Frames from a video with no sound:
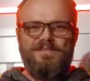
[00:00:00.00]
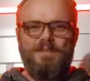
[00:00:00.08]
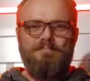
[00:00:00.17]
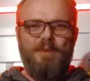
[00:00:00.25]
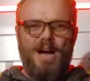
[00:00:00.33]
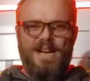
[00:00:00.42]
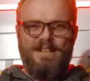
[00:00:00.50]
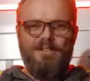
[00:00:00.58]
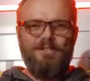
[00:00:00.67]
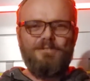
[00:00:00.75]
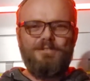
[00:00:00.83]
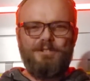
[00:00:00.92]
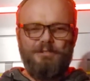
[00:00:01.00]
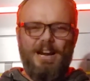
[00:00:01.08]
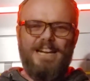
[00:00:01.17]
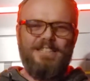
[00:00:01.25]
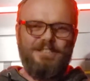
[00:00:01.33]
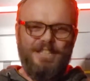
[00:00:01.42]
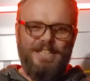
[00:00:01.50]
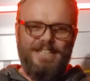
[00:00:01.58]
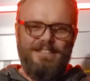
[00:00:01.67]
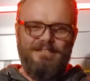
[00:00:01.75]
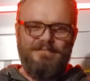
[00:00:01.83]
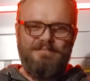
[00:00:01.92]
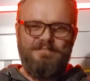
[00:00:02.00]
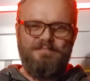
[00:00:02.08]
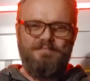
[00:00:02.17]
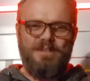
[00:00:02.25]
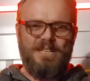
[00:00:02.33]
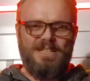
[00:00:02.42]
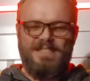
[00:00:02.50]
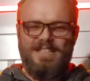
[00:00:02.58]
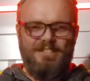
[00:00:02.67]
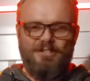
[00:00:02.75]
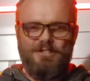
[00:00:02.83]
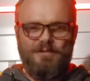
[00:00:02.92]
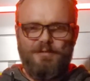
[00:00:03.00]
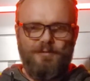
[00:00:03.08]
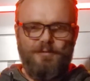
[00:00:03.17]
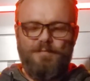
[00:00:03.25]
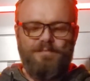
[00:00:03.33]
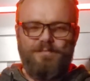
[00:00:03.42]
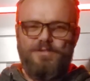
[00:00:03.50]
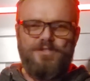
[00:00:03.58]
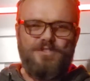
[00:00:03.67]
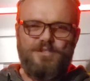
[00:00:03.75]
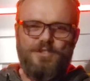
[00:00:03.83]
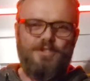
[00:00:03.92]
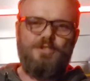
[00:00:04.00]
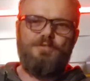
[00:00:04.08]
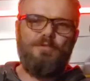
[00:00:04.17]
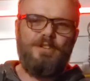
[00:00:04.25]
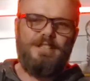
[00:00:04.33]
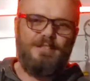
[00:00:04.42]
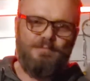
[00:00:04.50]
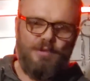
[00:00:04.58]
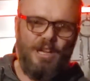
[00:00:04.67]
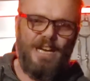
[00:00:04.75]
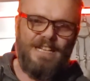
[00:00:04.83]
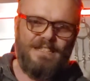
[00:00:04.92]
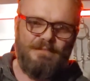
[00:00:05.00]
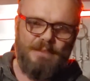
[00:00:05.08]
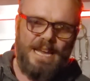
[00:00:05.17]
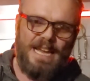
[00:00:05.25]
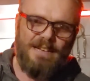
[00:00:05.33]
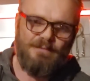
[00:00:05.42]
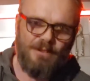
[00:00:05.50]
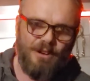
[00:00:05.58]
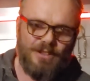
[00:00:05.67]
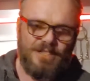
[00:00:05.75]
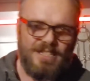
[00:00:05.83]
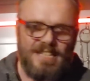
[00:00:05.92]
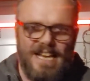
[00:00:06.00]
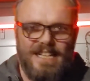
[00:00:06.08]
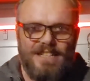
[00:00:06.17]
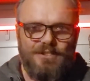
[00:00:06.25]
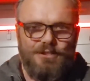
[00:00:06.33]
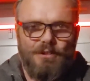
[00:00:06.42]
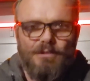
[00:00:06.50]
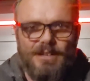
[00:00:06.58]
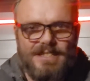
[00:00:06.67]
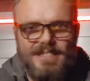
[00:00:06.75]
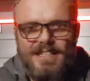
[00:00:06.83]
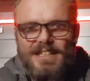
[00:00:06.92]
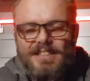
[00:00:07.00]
the buy and hold strategy because they just destroy supply and demand with all these naked shorts.